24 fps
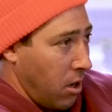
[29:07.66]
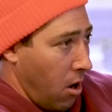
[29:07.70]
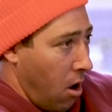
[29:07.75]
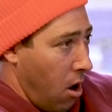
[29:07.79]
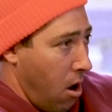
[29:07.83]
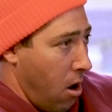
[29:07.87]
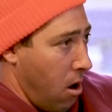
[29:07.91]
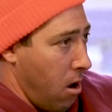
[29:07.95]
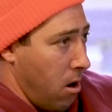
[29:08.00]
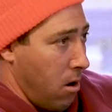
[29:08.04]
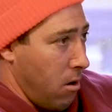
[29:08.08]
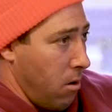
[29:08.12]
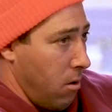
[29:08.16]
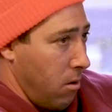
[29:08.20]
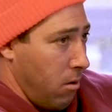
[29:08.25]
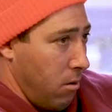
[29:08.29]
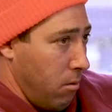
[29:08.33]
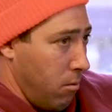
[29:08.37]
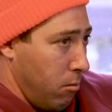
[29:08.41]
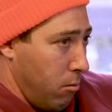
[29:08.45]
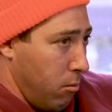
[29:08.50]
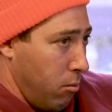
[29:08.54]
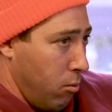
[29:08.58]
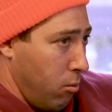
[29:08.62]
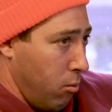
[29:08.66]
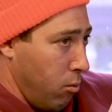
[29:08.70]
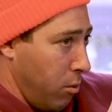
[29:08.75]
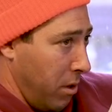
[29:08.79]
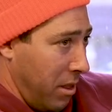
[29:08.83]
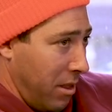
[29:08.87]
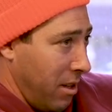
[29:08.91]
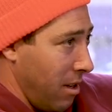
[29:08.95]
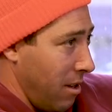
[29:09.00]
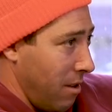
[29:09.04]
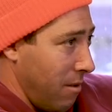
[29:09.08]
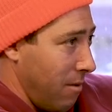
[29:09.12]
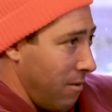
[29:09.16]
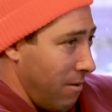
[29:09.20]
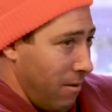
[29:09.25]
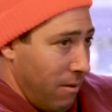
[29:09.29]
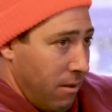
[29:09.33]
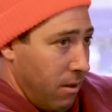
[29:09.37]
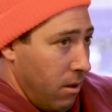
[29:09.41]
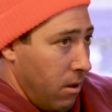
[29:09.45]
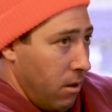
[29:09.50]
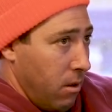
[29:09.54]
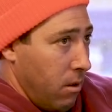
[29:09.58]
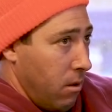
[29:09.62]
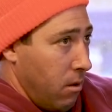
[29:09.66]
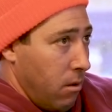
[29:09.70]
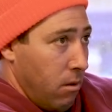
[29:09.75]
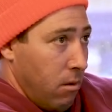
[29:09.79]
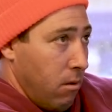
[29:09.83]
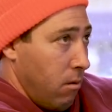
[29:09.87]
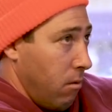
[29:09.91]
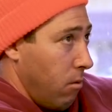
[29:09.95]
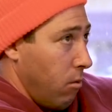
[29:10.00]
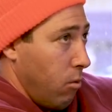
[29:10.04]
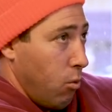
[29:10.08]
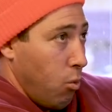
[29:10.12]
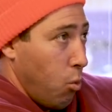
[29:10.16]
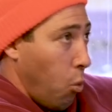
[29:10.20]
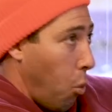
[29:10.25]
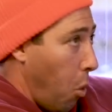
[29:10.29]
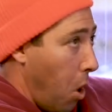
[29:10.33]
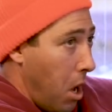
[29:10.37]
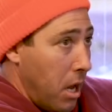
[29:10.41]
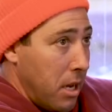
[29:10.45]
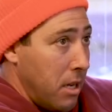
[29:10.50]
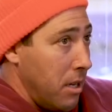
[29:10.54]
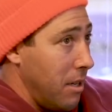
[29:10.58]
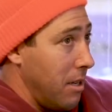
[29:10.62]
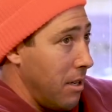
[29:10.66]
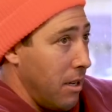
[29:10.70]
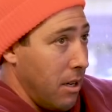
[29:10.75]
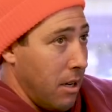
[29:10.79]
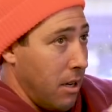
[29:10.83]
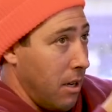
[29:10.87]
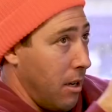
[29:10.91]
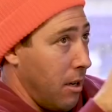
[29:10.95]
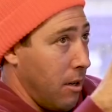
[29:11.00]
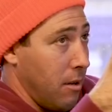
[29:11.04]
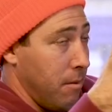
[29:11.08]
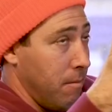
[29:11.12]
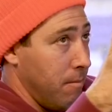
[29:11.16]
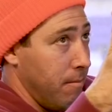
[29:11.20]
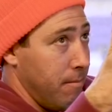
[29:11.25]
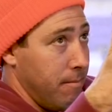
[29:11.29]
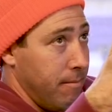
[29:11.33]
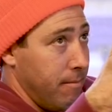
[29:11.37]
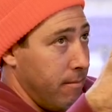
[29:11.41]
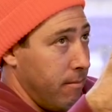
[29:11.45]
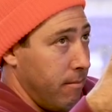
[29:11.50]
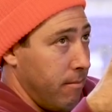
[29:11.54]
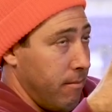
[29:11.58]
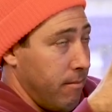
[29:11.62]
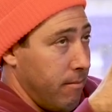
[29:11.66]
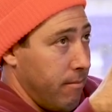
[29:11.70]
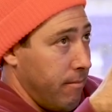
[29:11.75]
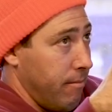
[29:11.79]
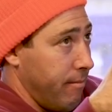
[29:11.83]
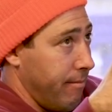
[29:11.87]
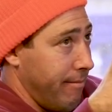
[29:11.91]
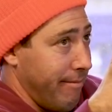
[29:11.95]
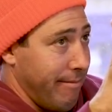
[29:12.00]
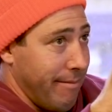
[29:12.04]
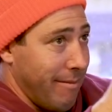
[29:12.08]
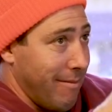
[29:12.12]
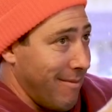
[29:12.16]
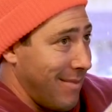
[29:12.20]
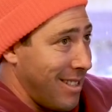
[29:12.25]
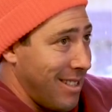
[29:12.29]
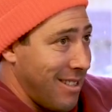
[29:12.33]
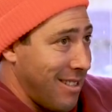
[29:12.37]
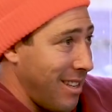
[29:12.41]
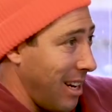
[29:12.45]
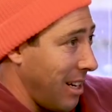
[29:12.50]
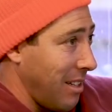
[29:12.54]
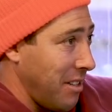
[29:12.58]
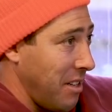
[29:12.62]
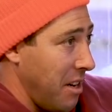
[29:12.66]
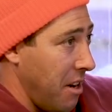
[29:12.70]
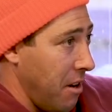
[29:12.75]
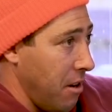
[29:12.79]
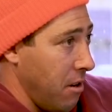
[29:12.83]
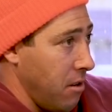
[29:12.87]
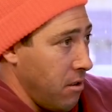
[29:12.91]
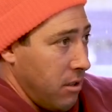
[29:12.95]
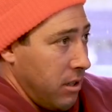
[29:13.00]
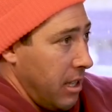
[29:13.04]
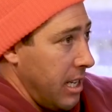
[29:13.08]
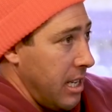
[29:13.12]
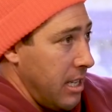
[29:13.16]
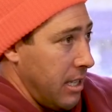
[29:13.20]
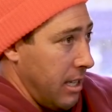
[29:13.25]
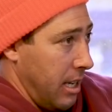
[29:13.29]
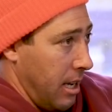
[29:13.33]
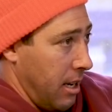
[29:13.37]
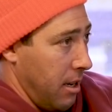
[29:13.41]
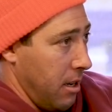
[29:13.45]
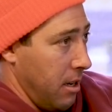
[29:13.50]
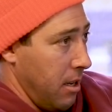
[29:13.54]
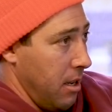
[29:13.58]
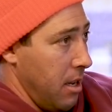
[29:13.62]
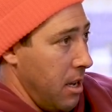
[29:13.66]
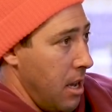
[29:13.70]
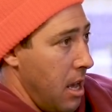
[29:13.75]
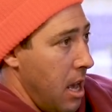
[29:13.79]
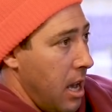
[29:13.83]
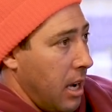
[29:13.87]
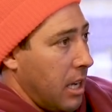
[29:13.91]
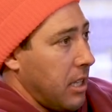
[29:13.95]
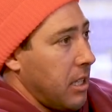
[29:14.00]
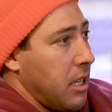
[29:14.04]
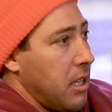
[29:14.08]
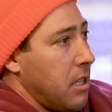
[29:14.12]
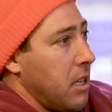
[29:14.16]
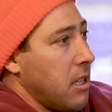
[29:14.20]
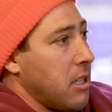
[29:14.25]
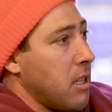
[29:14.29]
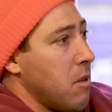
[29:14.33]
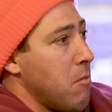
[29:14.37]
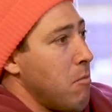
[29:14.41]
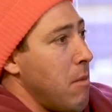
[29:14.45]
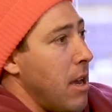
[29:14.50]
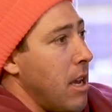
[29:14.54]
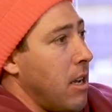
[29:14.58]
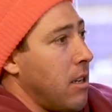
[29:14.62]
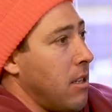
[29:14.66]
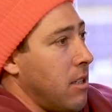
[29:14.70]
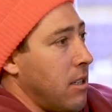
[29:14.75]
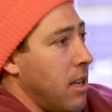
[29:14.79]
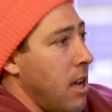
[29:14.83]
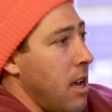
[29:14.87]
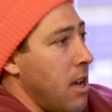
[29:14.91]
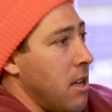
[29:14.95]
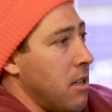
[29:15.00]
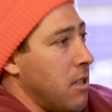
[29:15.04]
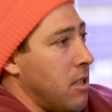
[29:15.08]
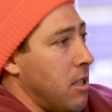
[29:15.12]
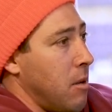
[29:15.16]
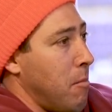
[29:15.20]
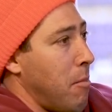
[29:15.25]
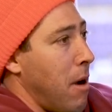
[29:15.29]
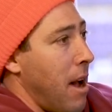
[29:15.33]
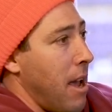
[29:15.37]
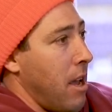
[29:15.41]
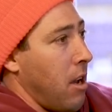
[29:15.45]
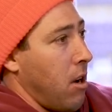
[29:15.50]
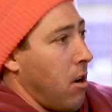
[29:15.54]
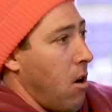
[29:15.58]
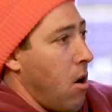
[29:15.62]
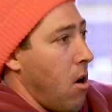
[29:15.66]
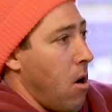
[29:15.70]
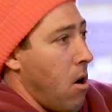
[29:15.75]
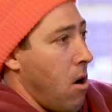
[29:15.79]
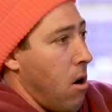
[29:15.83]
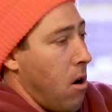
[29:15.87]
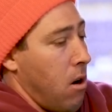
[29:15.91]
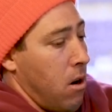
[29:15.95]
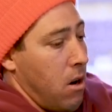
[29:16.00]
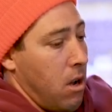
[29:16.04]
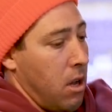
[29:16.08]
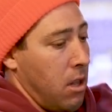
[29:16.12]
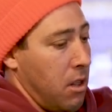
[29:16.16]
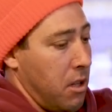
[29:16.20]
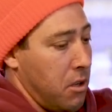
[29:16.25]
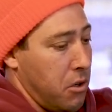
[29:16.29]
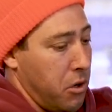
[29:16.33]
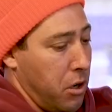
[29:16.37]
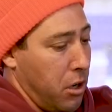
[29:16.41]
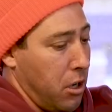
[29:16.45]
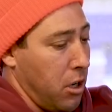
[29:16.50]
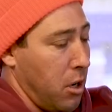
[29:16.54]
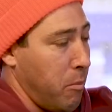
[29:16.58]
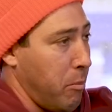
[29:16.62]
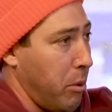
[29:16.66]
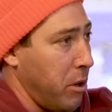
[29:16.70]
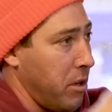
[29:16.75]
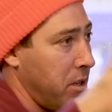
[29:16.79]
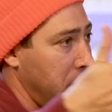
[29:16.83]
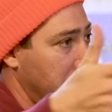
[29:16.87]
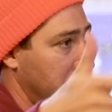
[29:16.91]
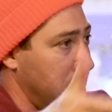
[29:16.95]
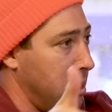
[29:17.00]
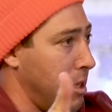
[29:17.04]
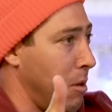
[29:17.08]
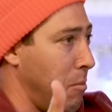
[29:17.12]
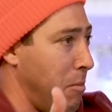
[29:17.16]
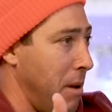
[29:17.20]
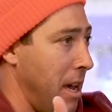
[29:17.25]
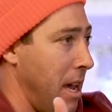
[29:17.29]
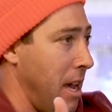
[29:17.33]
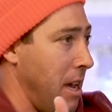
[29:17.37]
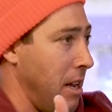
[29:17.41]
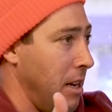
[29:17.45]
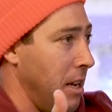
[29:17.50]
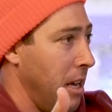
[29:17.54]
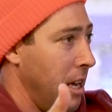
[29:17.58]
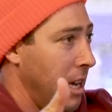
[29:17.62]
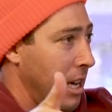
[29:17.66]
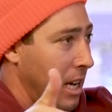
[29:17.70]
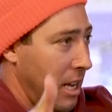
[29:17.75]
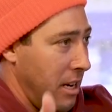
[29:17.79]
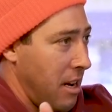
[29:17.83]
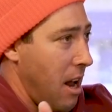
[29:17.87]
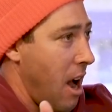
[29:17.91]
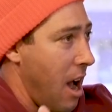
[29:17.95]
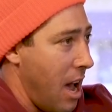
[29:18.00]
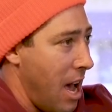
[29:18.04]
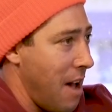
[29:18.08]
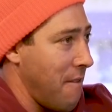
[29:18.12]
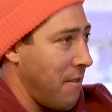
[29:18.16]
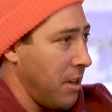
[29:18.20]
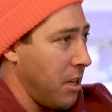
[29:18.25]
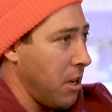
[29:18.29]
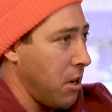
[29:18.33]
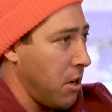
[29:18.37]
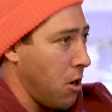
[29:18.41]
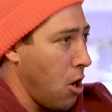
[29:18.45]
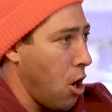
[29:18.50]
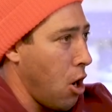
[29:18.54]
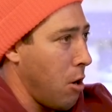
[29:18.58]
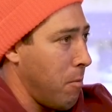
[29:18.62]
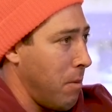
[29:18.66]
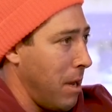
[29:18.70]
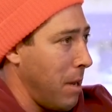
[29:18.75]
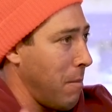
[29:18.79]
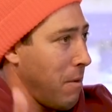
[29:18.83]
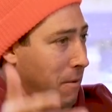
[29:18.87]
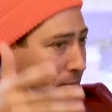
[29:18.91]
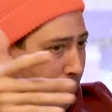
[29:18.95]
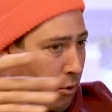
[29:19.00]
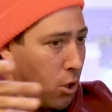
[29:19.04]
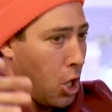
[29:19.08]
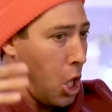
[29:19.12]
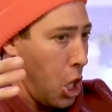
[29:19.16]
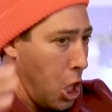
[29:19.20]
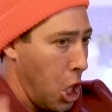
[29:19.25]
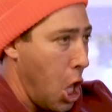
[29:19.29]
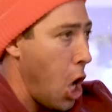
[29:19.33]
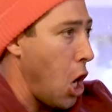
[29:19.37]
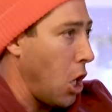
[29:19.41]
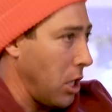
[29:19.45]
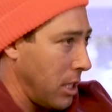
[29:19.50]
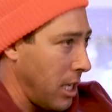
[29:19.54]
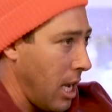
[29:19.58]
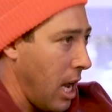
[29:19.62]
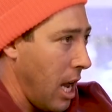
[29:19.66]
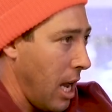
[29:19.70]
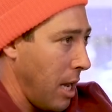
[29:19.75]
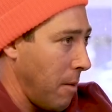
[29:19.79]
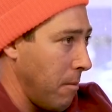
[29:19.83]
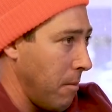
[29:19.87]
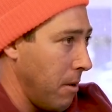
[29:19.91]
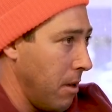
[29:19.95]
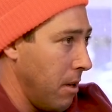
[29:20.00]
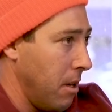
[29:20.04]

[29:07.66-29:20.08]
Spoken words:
a car within 1 to 6 years, lease it. Because it doesn't make sense to buy a car unless you're going to participate in not having a car payment for a long time.